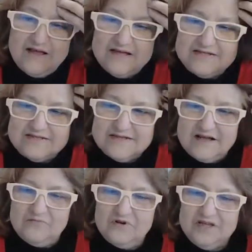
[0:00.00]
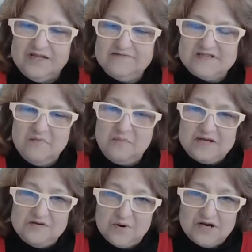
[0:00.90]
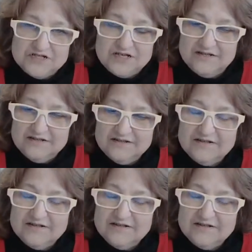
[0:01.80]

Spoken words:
It's relieved some of my depression